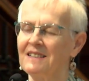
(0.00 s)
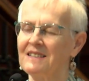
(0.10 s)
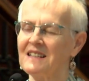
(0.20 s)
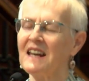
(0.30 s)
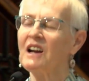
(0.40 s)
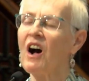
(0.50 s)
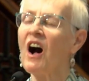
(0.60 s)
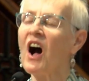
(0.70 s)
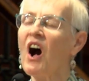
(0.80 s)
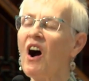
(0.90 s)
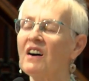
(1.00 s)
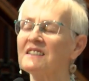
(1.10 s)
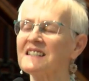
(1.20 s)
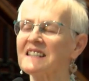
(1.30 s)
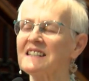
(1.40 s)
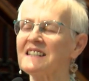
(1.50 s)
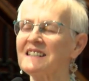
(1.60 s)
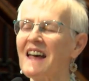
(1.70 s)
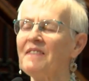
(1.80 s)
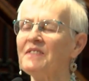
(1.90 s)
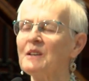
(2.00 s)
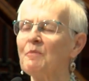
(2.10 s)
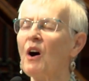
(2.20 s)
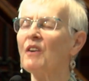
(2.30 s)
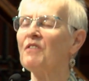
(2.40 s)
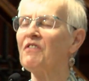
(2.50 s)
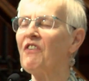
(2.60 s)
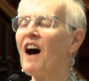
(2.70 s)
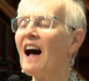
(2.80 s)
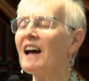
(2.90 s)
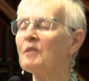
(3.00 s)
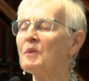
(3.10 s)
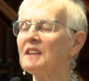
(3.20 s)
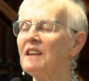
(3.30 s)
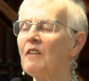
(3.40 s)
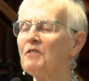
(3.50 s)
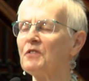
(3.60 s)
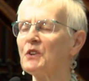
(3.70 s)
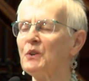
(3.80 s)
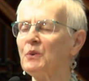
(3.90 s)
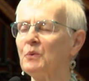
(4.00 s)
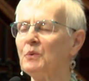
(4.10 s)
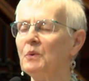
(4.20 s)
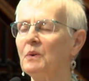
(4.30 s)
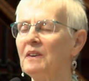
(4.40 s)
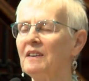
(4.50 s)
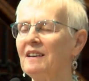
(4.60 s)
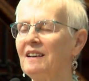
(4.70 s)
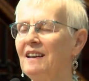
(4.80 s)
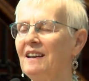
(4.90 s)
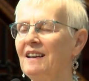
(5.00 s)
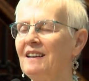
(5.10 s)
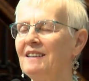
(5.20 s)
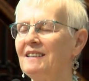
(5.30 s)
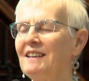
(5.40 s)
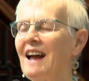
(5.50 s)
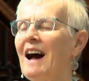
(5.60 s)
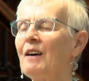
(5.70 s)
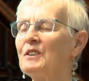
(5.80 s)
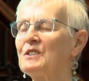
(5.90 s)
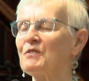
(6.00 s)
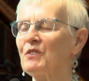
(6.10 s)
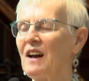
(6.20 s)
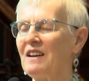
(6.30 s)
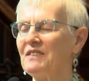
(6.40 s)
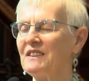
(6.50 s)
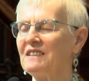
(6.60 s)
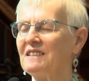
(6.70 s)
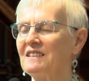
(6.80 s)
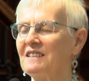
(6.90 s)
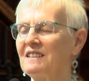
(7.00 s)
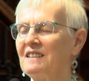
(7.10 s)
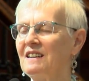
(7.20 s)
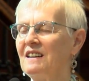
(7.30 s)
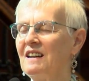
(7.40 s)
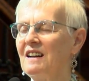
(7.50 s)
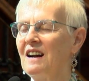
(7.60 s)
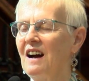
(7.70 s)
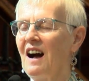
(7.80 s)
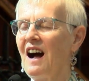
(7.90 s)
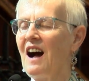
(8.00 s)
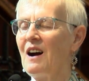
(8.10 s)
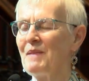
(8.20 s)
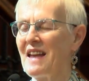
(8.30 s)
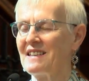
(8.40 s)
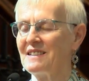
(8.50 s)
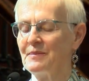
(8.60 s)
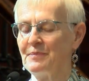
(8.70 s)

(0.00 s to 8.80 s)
Take our hearts and set them on fire with love for you, now and forever. Amen.